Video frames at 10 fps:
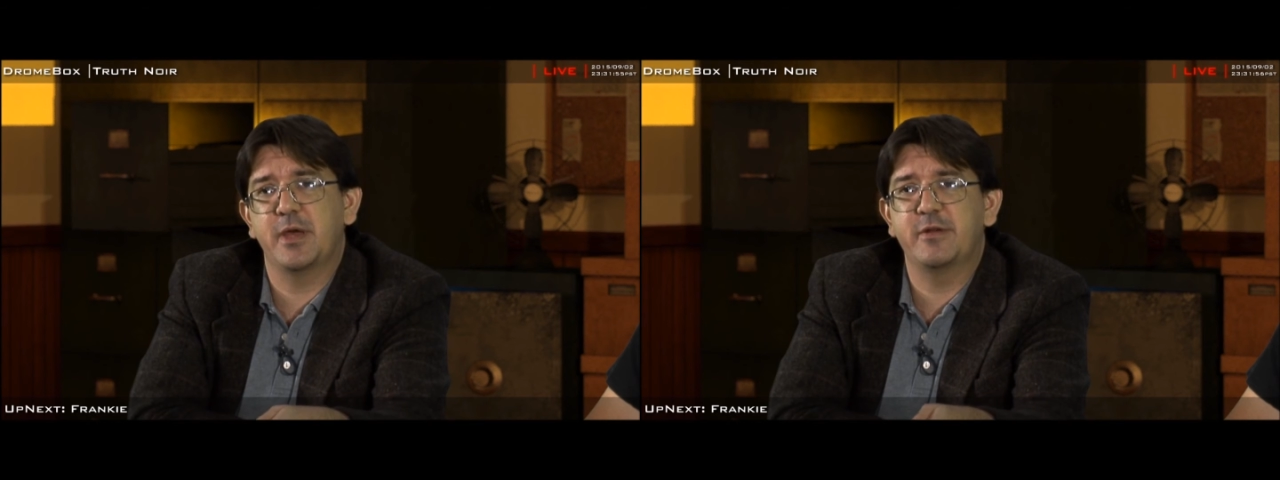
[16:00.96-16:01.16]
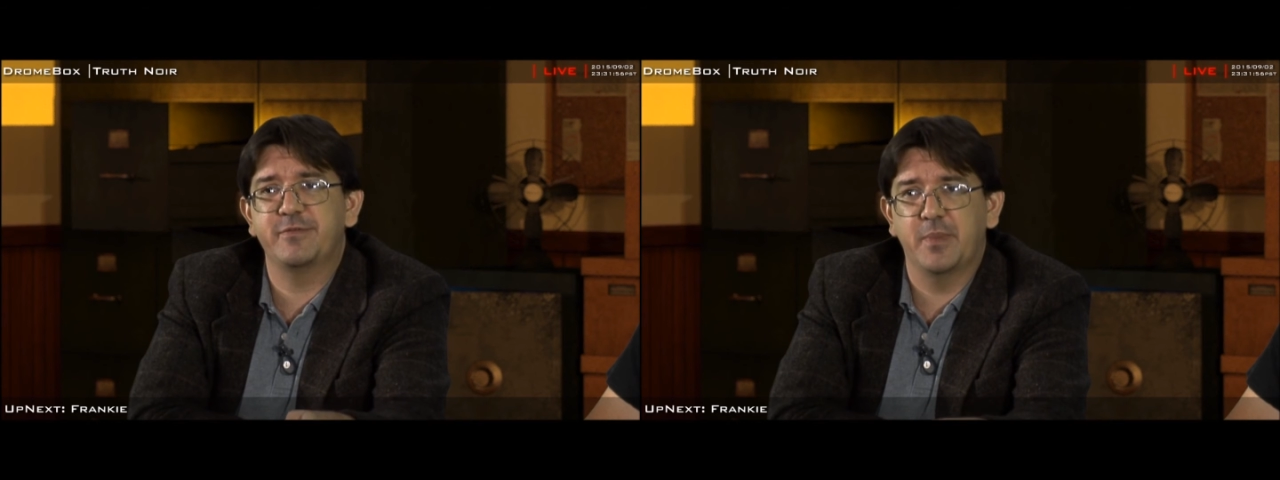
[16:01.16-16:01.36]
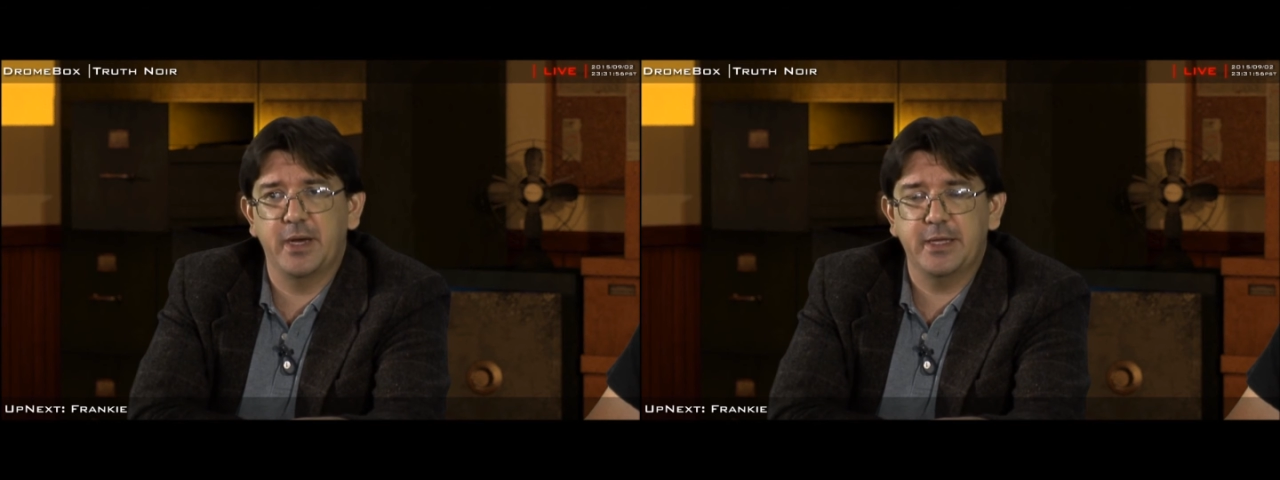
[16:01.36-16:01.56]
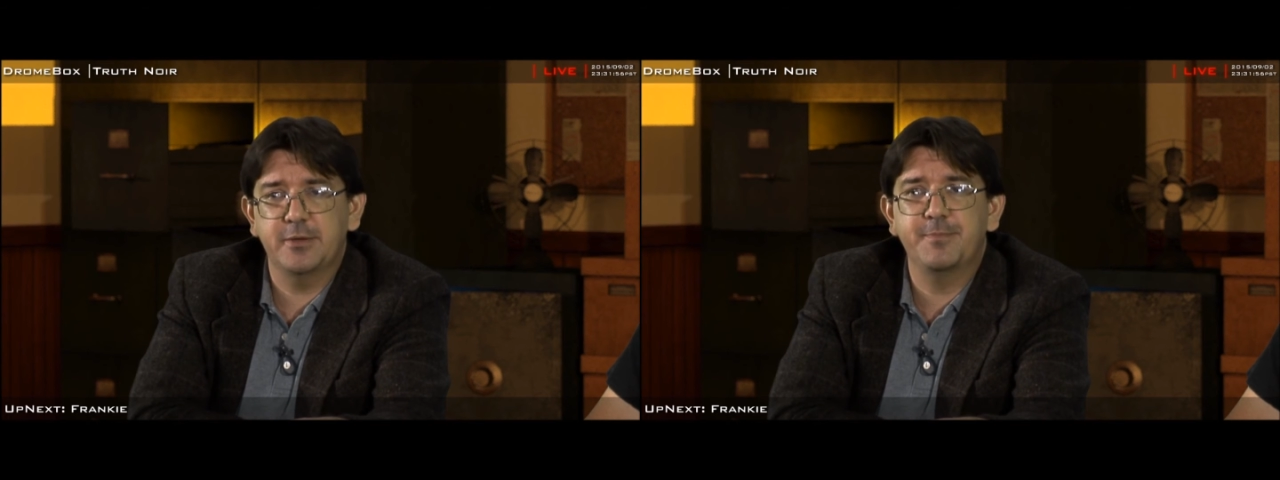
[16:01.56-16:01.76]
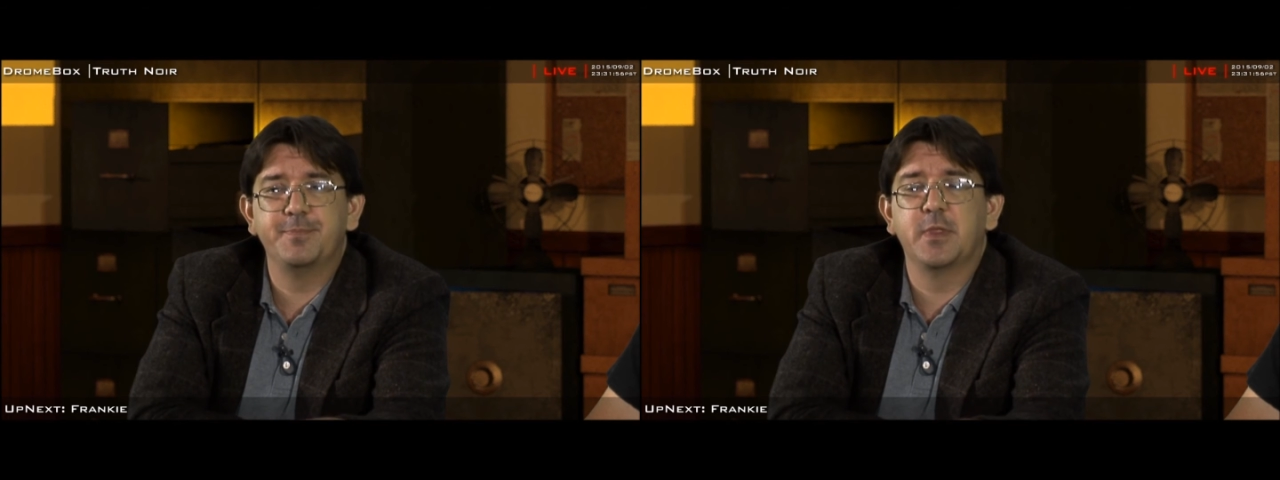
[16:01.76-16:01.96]
amount of
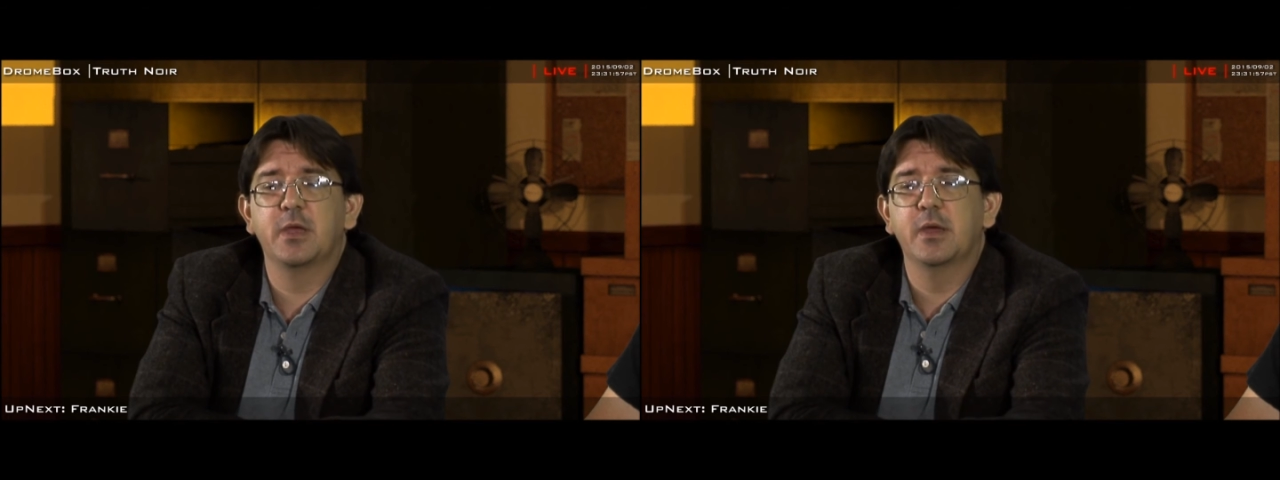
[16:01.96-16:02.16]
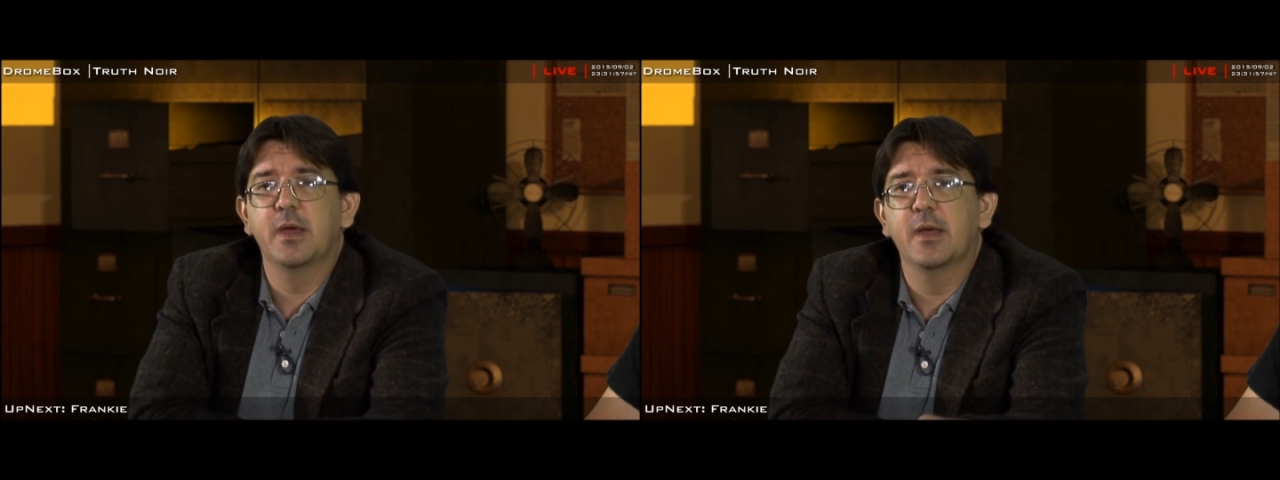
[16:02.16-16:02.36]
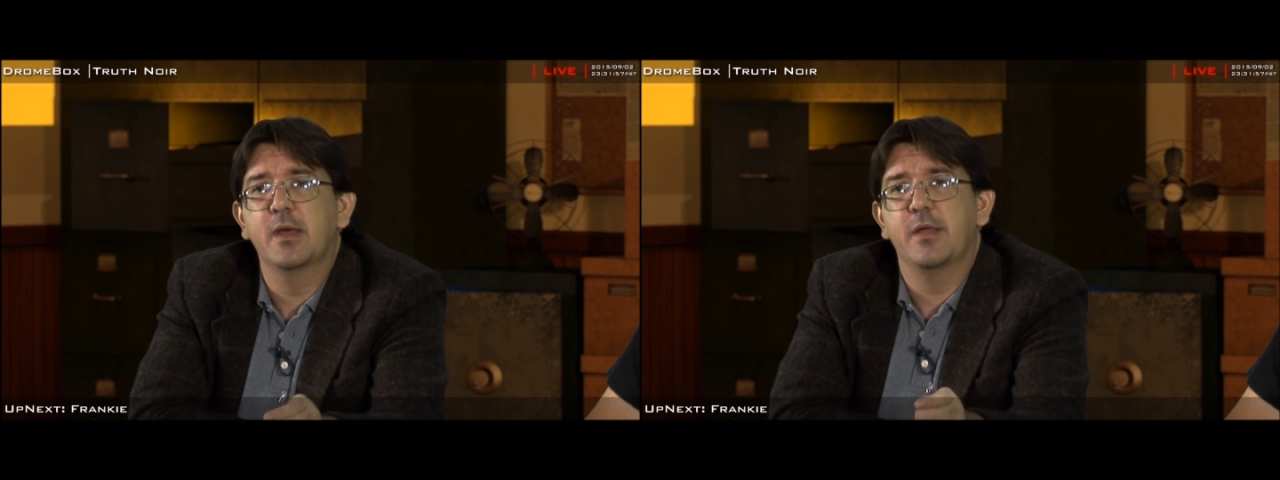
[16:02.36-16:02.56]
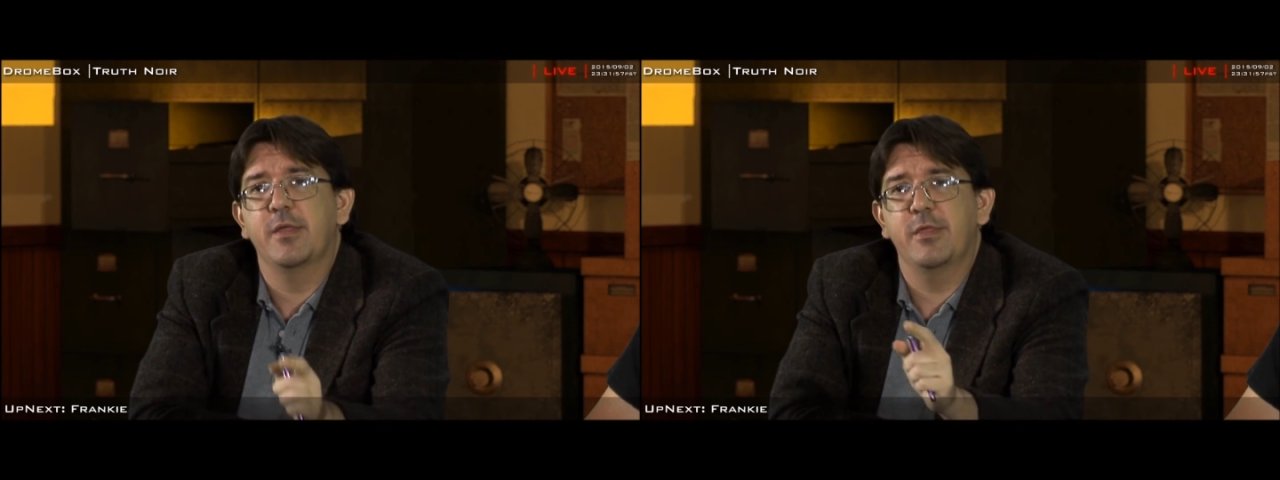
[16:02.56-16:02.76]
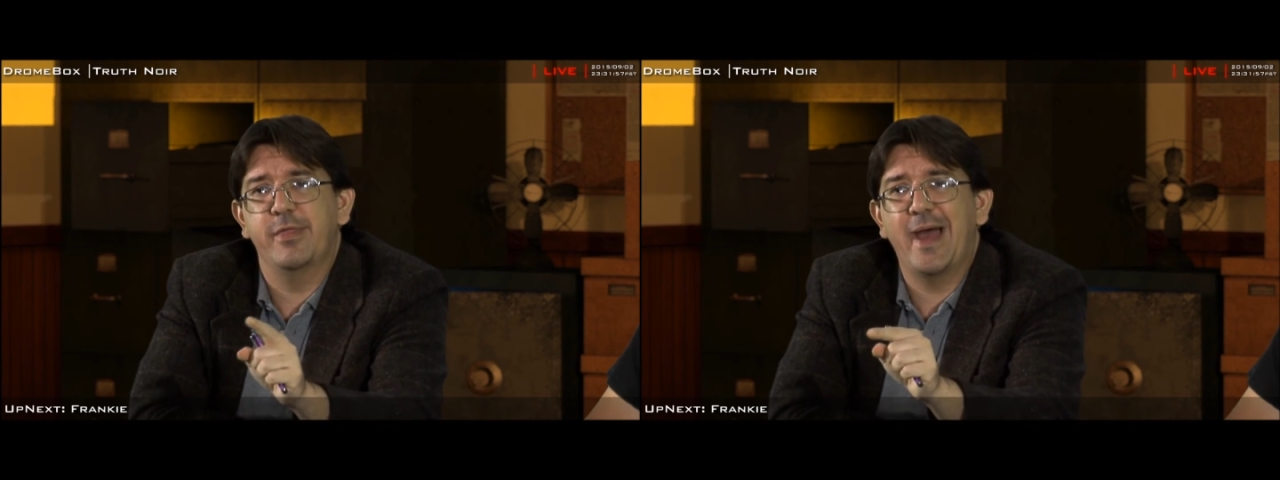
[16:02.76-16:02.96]
money.
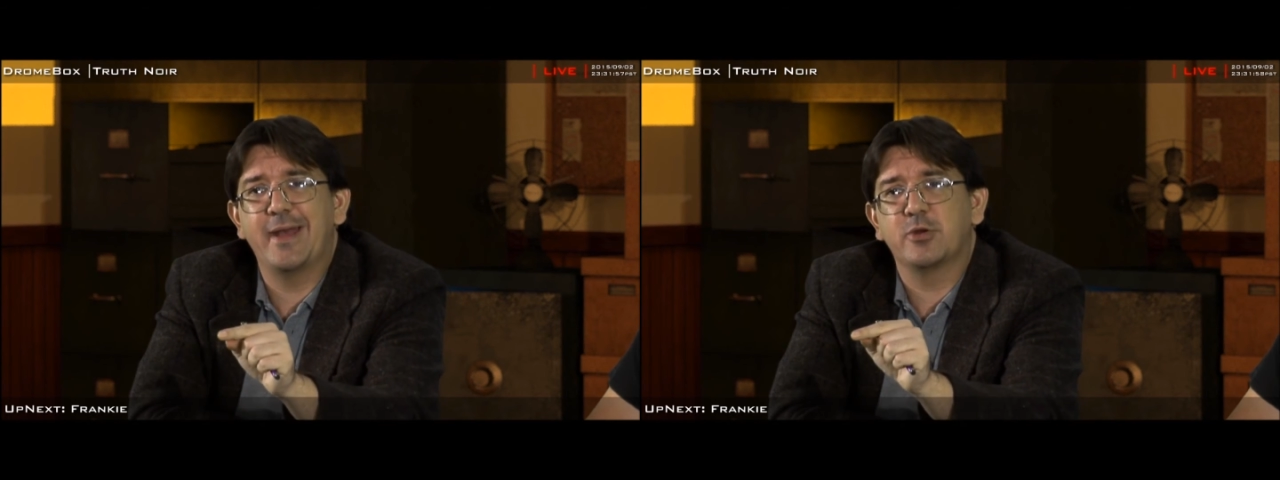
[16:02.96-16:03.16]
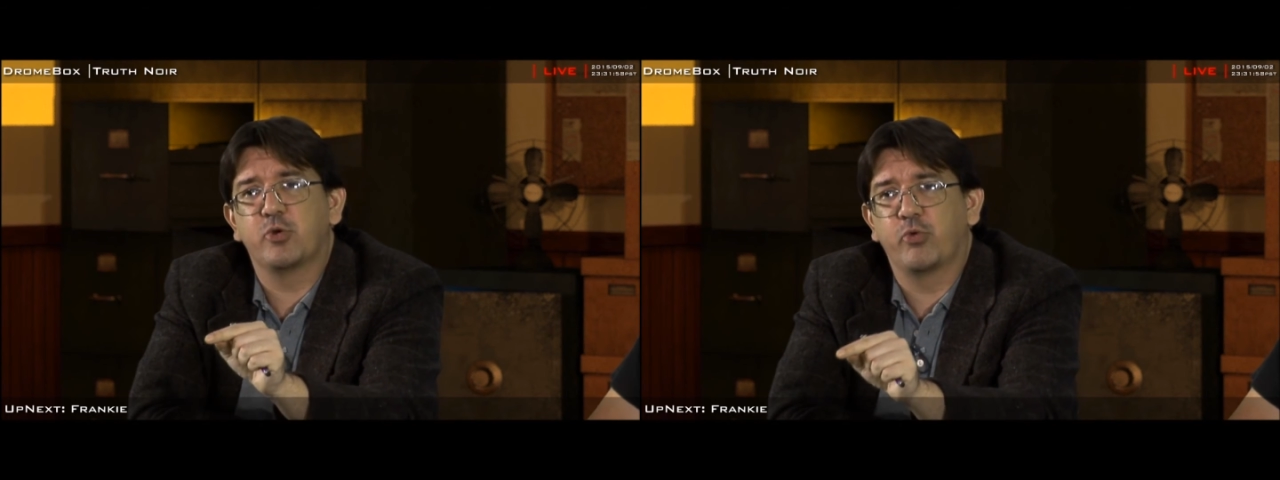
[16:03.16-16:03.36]
That